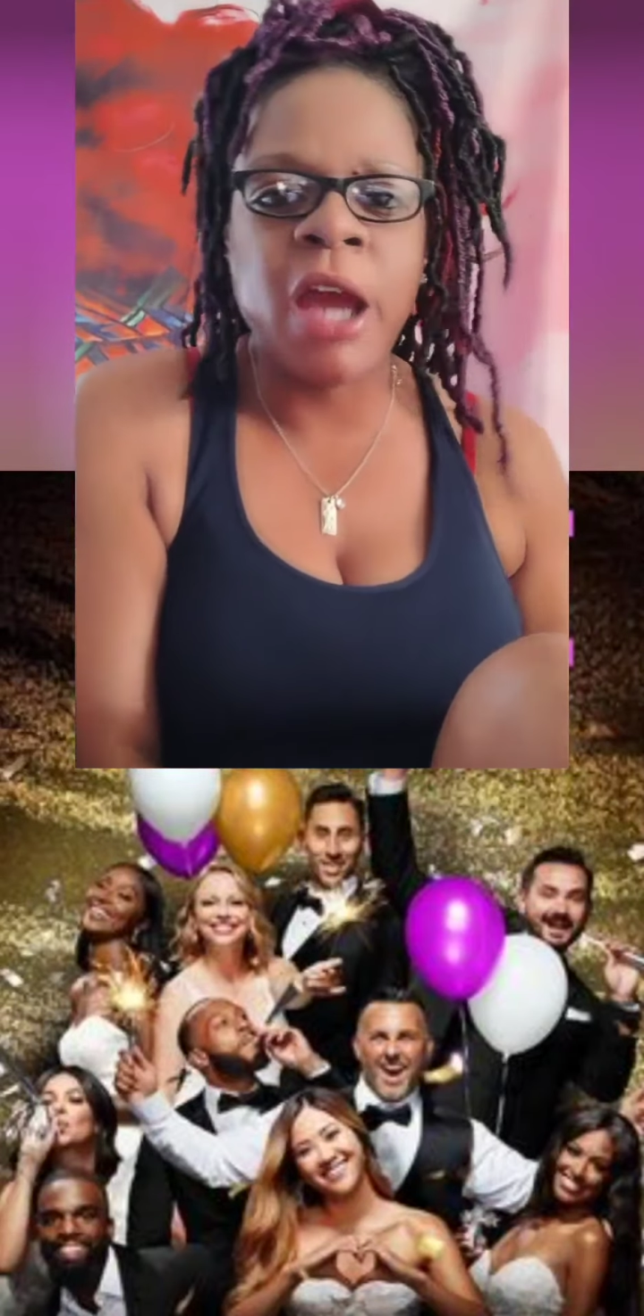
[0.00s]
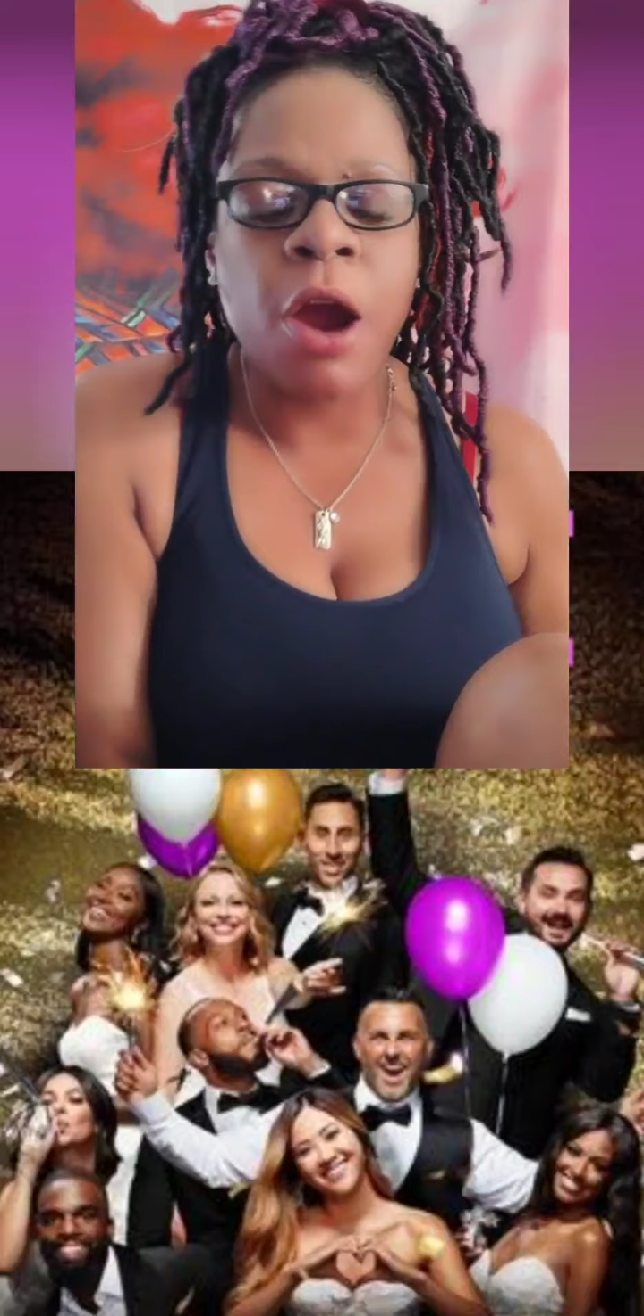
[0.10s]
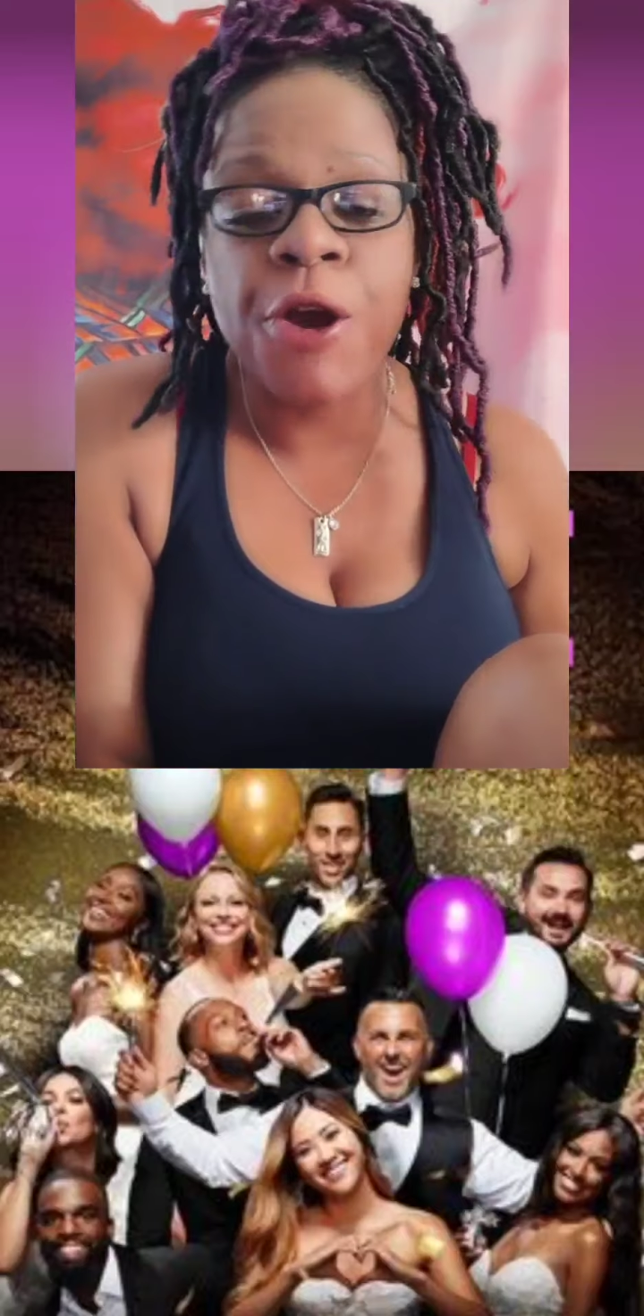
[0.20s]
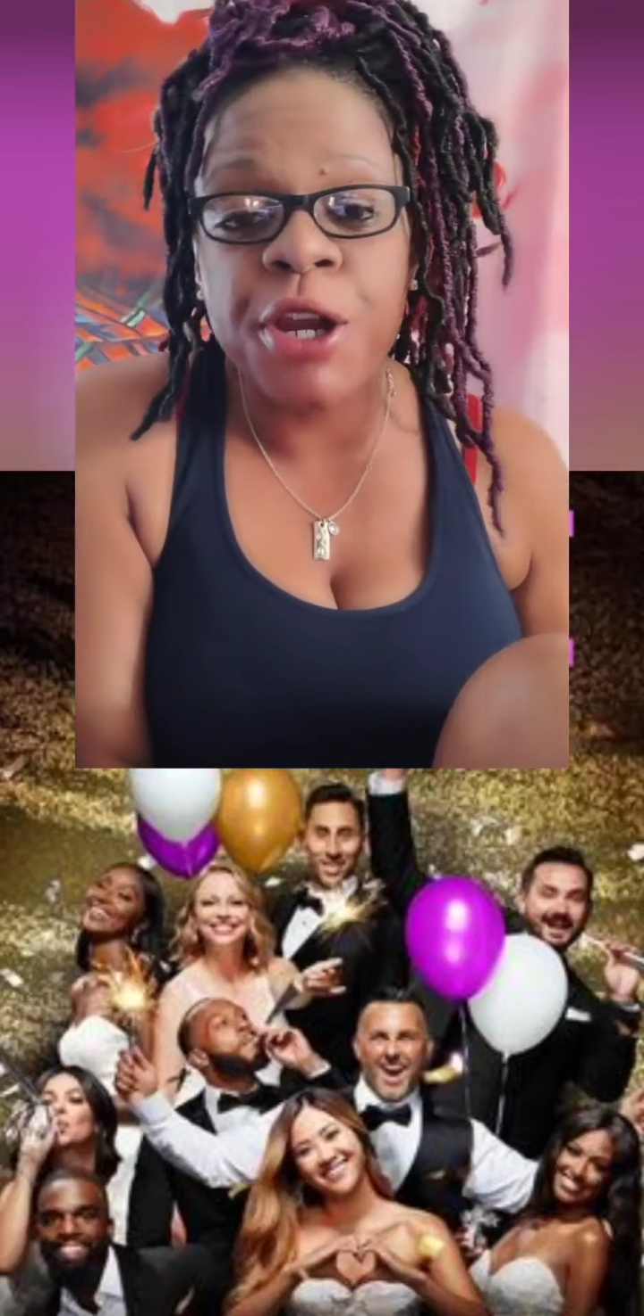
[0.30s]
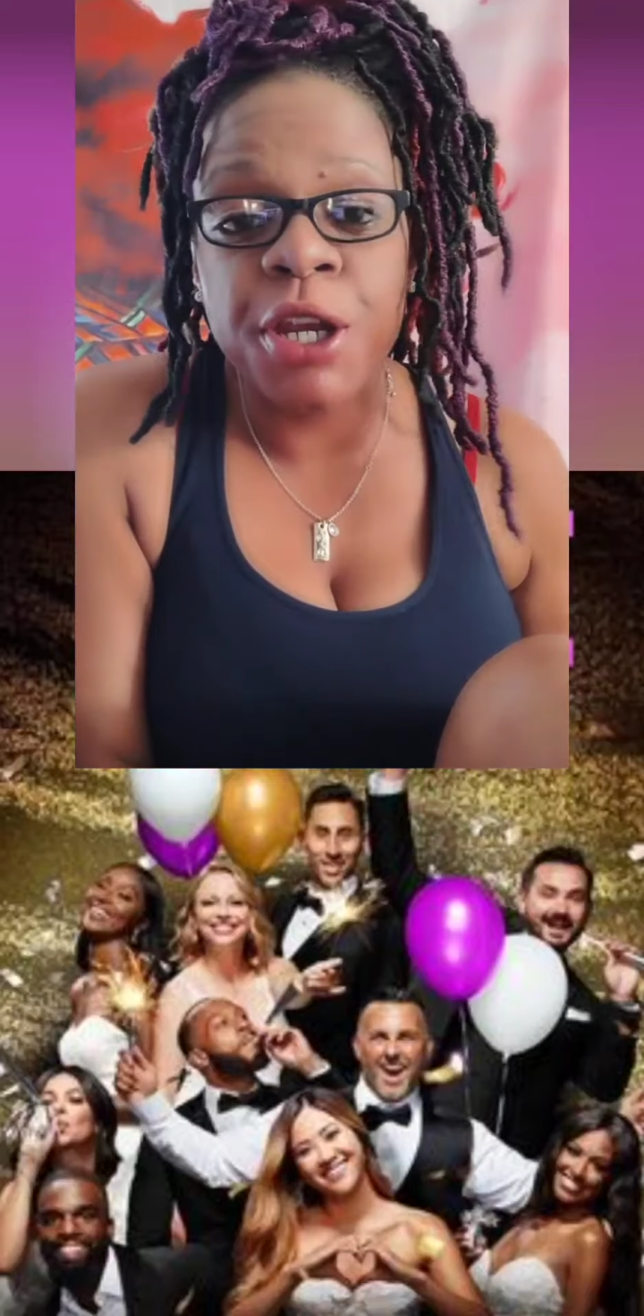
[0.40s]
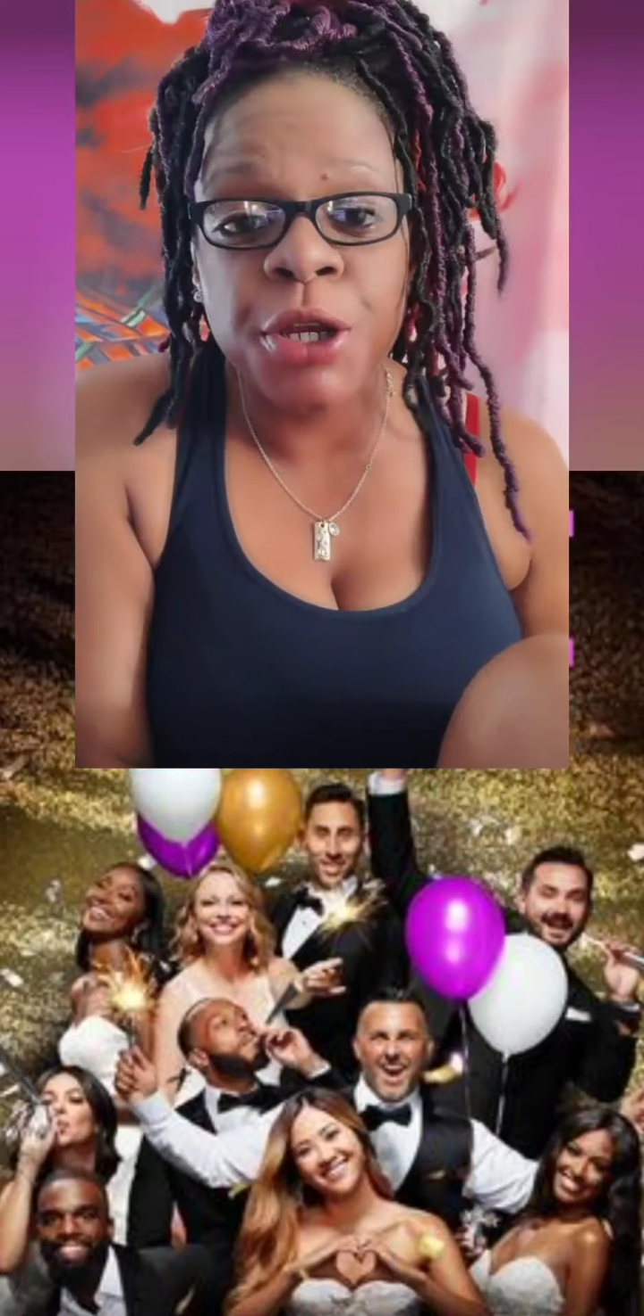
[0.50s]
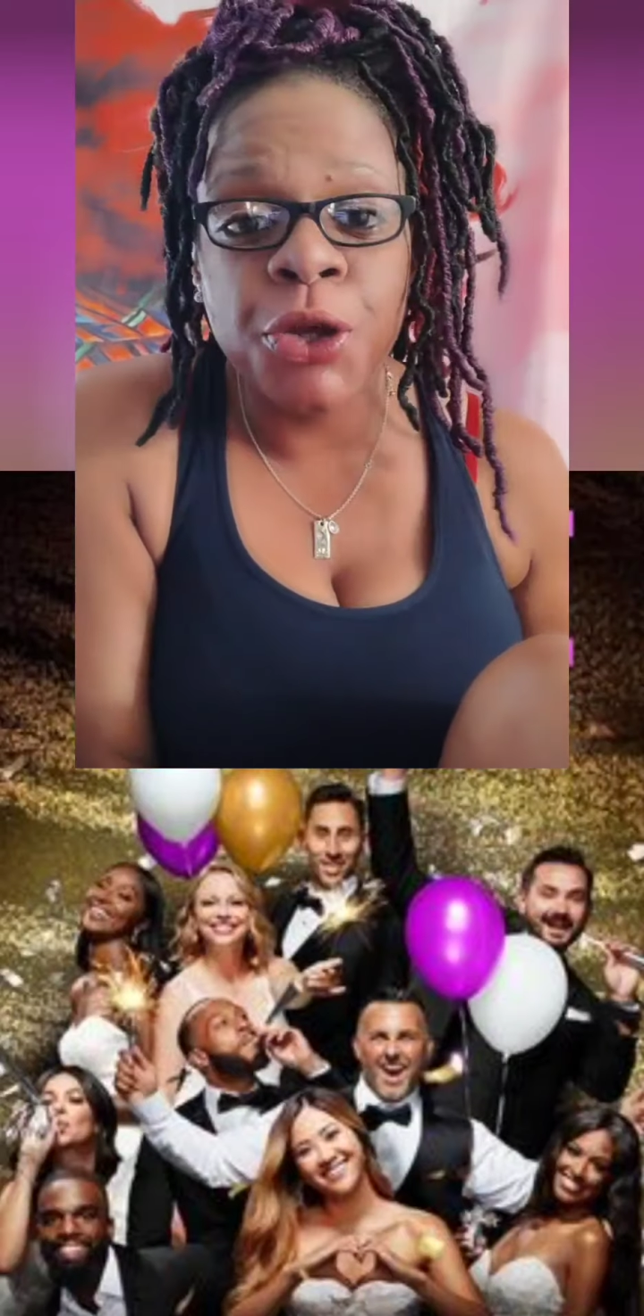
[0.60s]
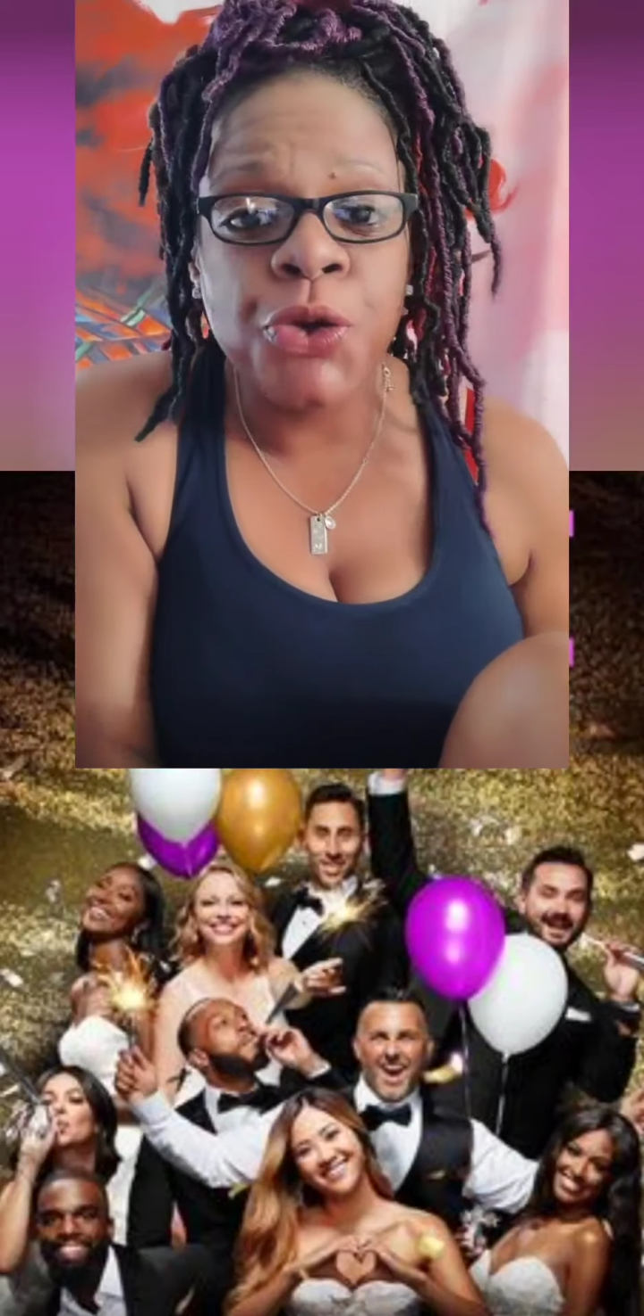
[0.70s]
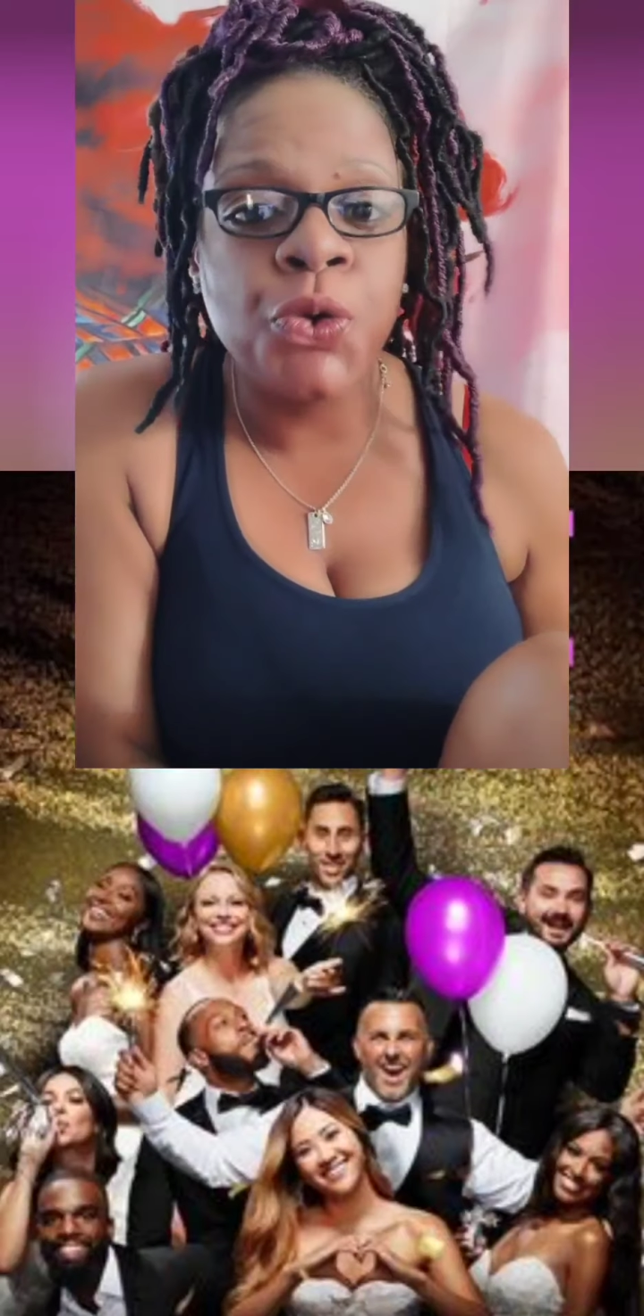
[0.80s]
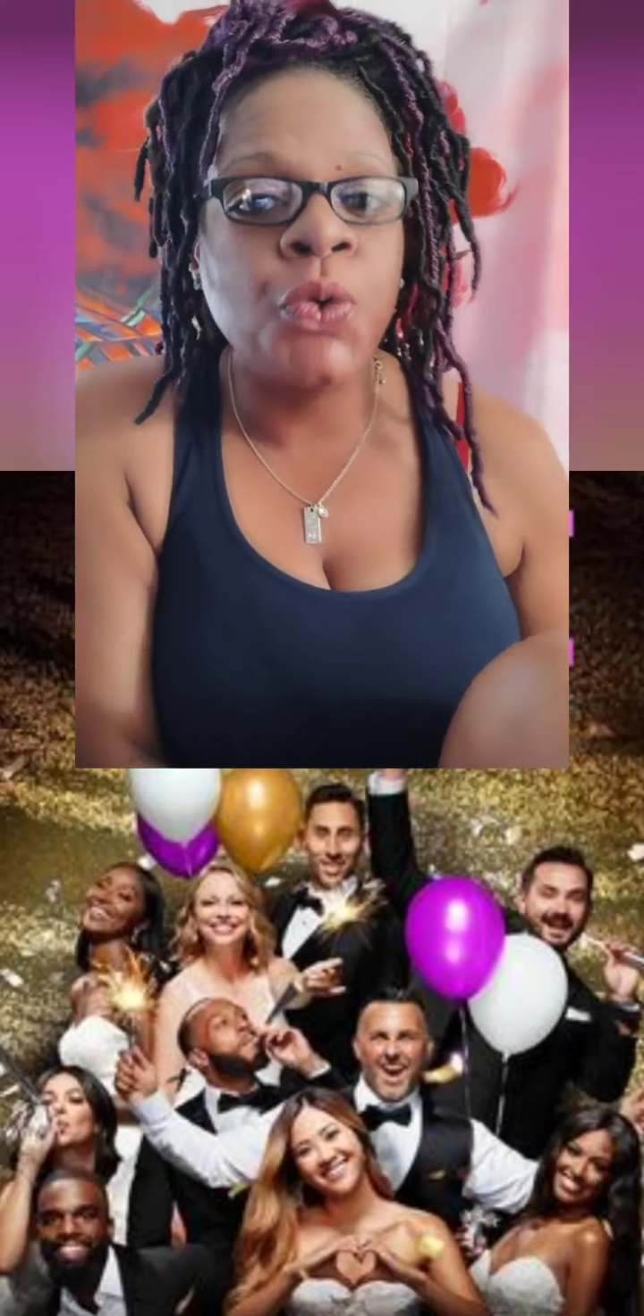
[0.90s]
already
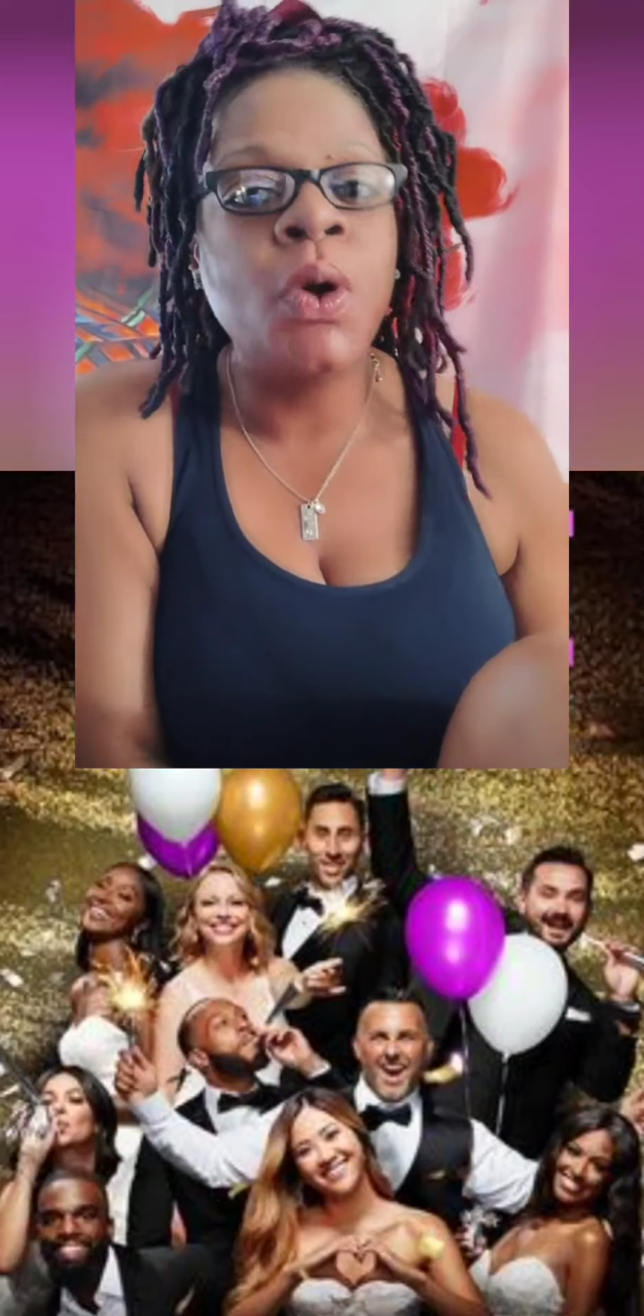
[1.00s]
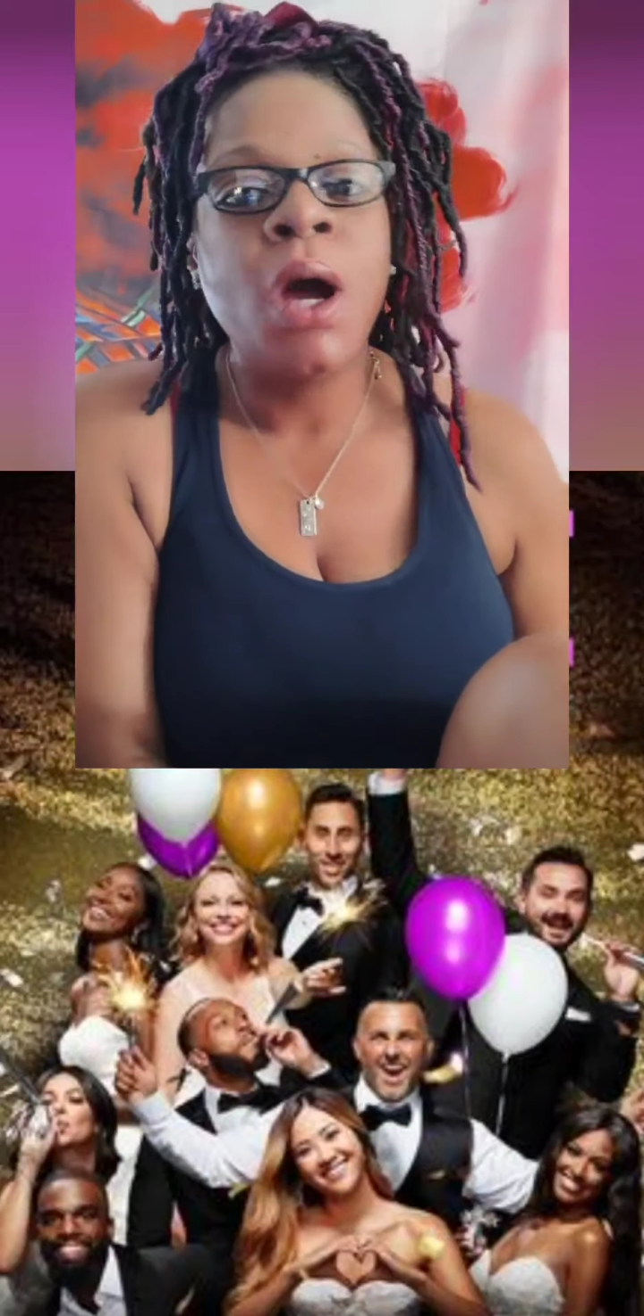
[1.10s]
knew.